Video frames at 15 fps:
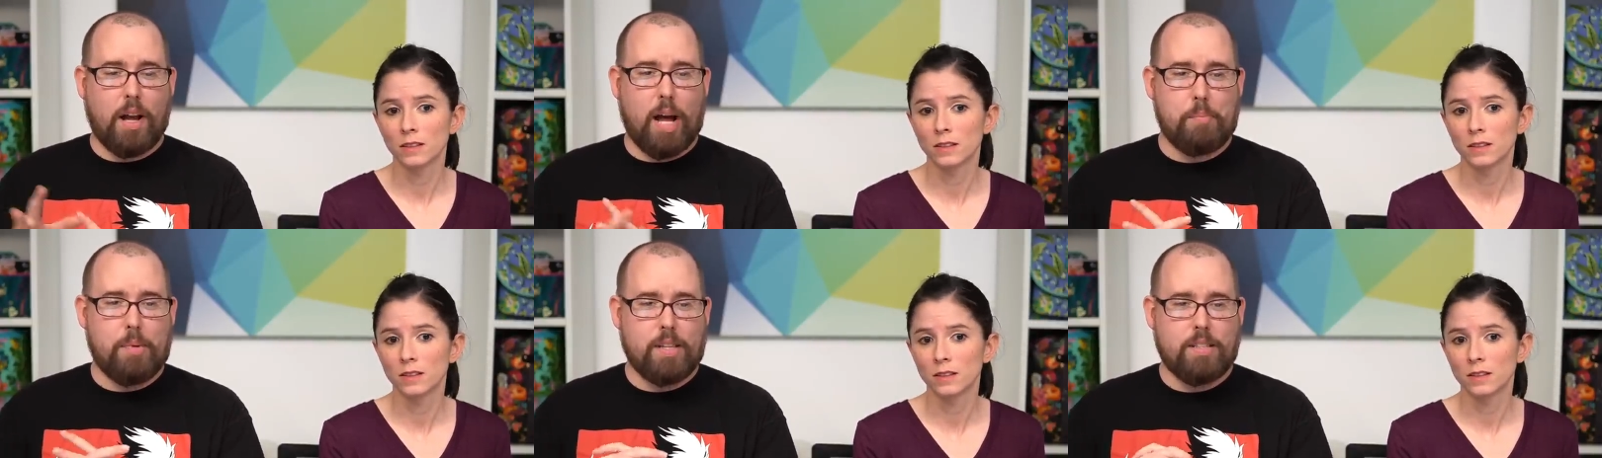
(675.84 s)

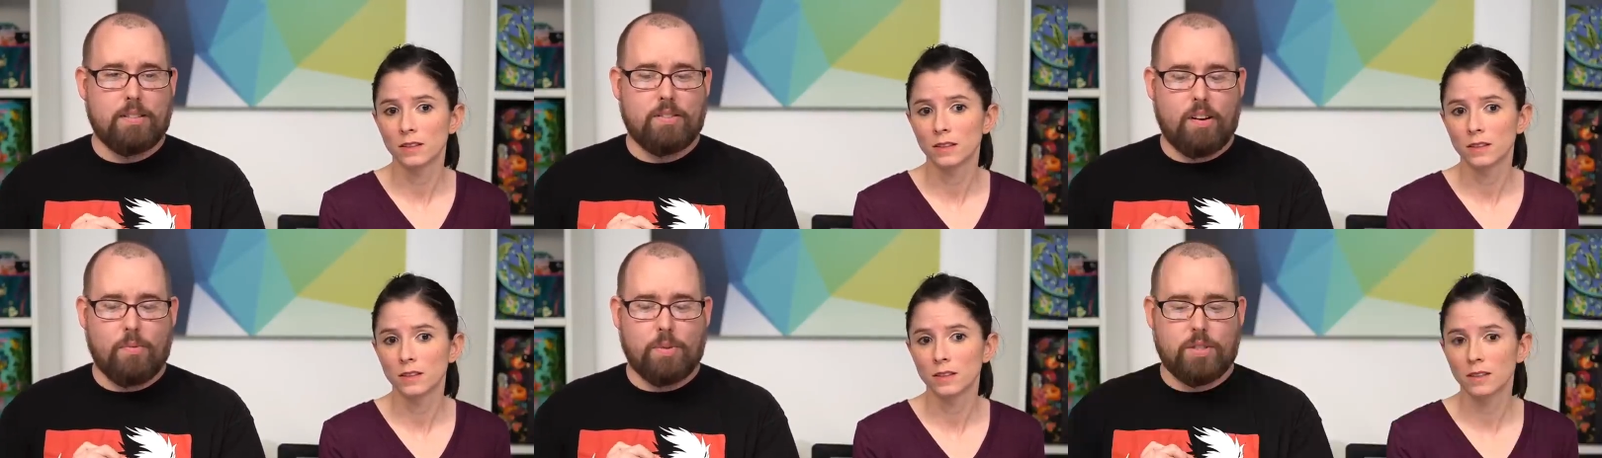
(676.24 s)
Speaker 1: comments
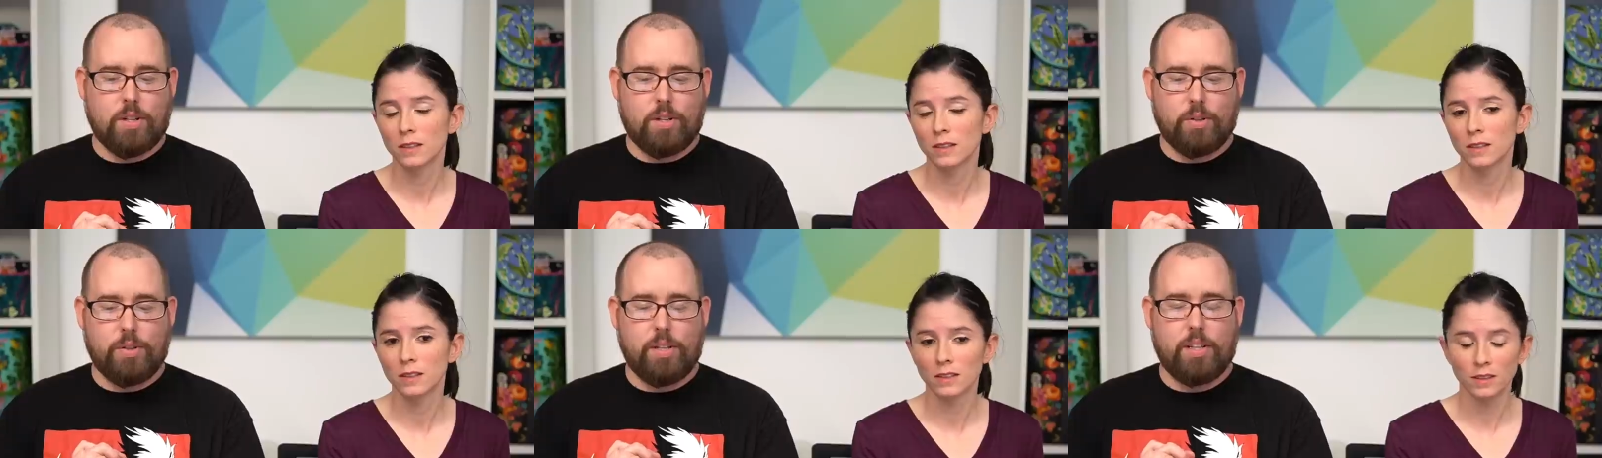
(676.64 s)
since everyone's
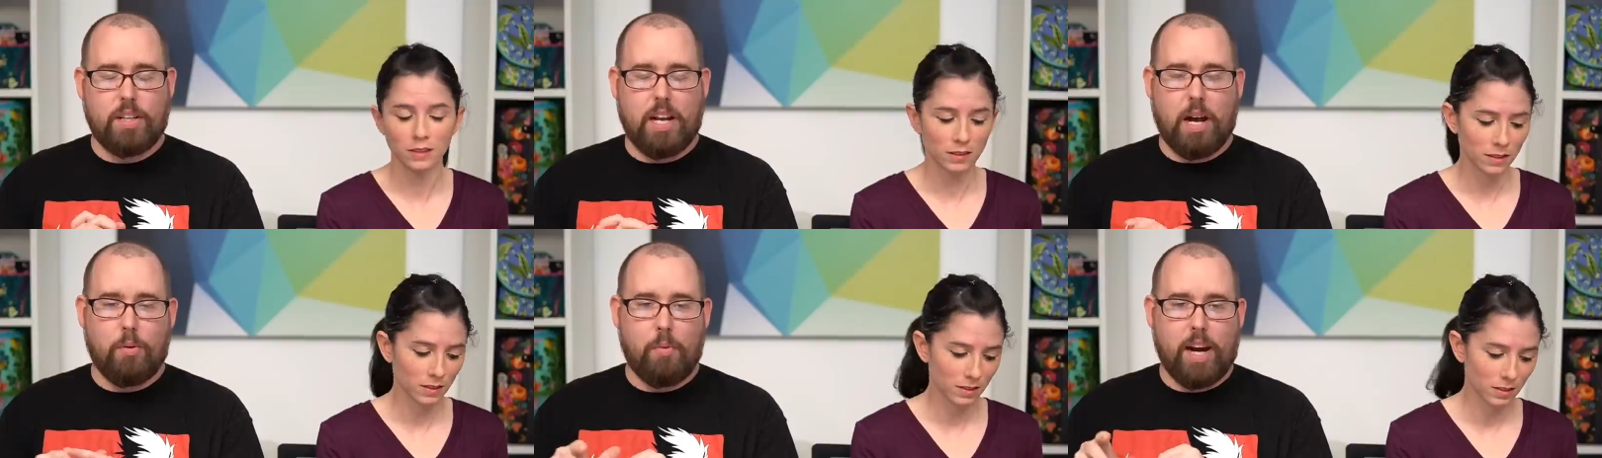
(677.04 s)
included,
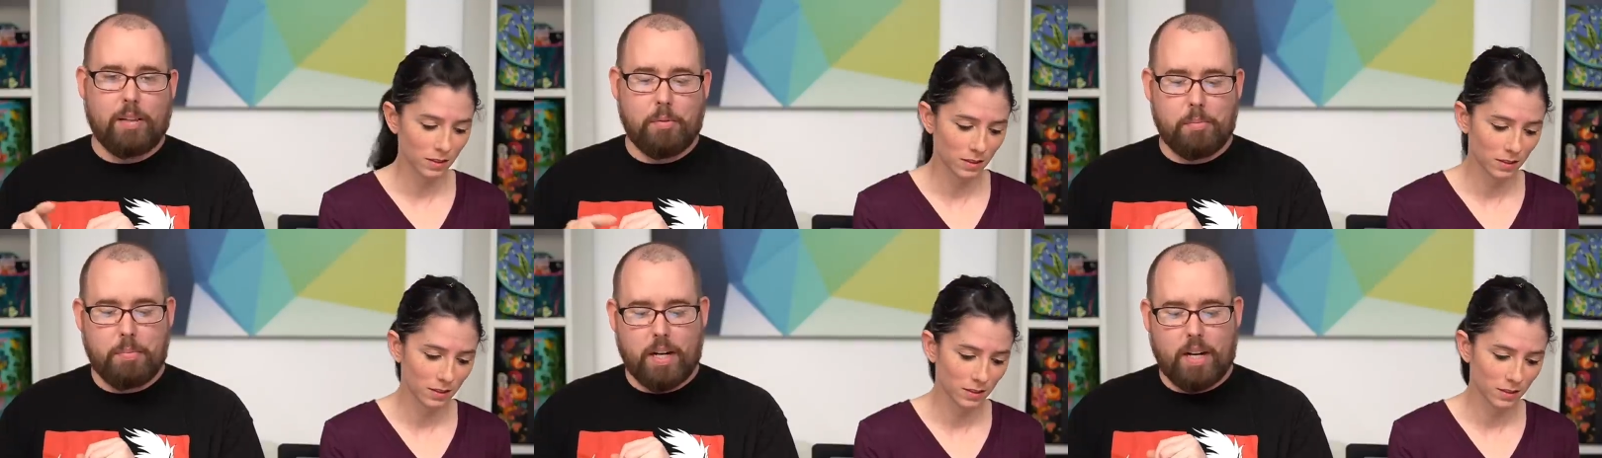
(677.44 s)
and I'll
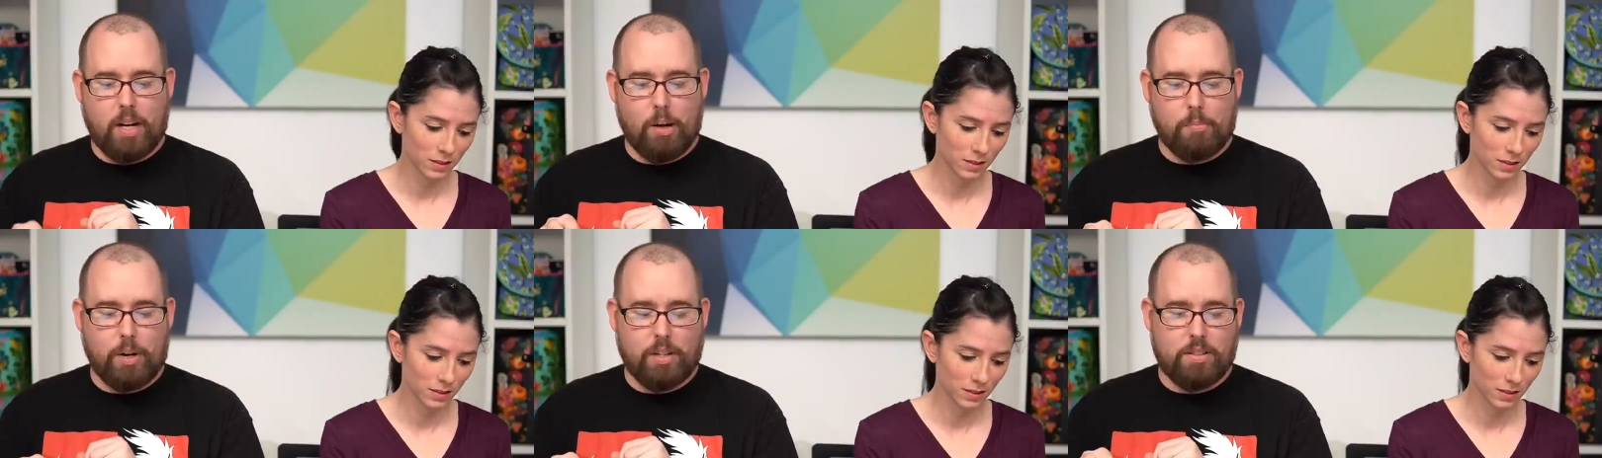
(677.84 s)
randomly pick a
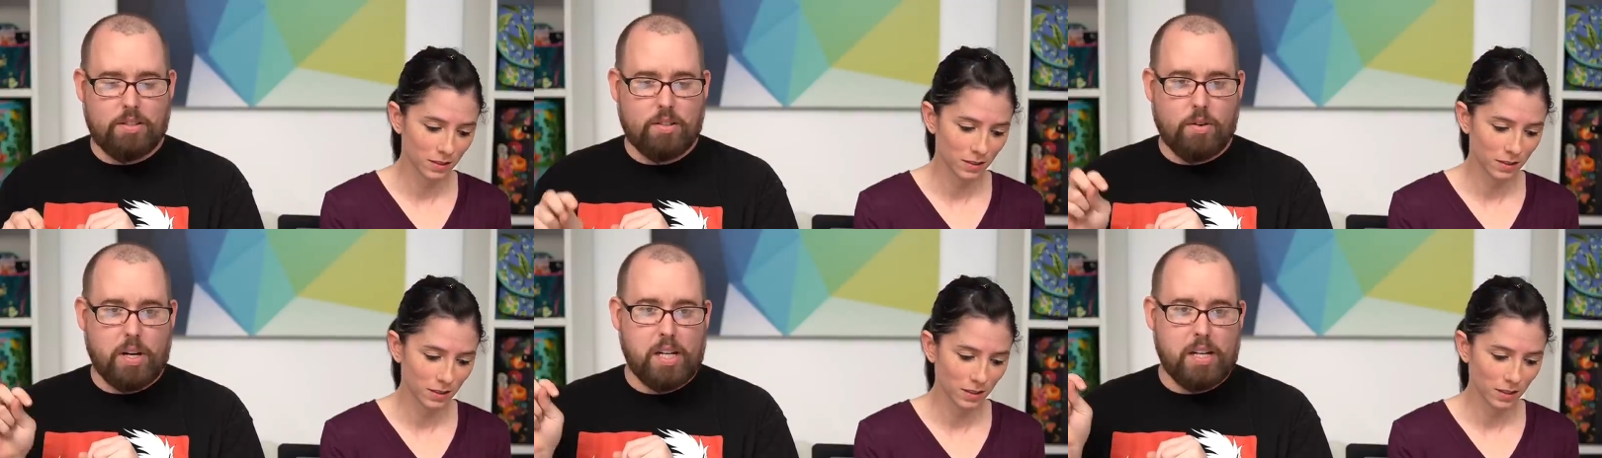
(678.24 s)
number on the
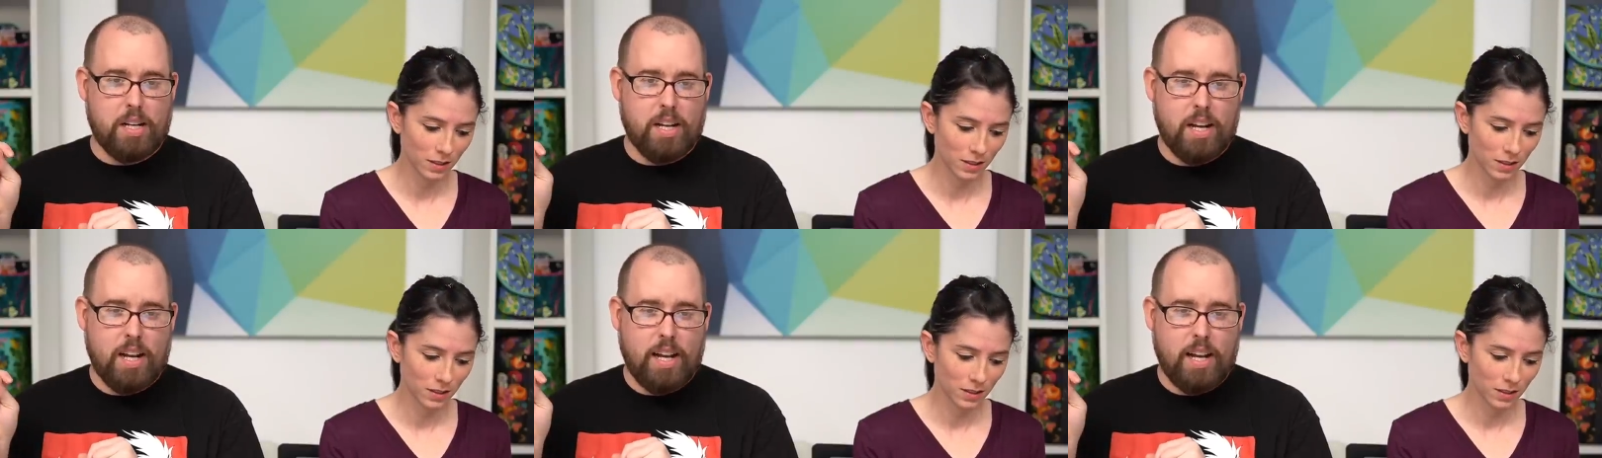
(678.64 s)
screen,